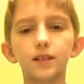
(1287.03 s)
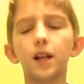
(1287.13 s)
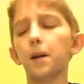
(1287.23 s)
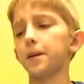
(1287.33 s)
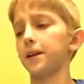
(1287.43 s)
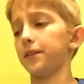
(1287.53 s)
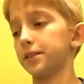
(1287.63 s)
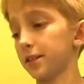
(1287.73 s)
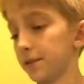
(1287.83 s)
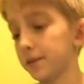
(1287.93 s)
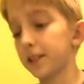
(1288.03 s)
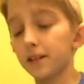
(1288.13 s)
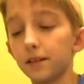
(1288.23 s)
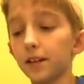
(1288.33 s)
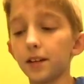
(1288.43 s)
I'm not even starting
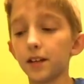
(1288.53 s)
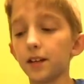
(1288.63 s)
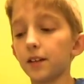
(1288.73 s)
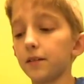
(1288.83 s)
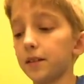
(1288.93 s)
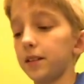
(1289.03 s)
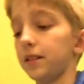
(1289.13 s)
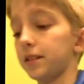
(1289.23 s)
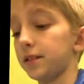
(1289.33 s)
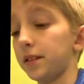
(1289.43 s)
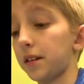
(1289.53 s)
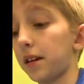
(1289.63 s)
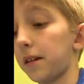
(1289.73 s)
without you guys seeing it.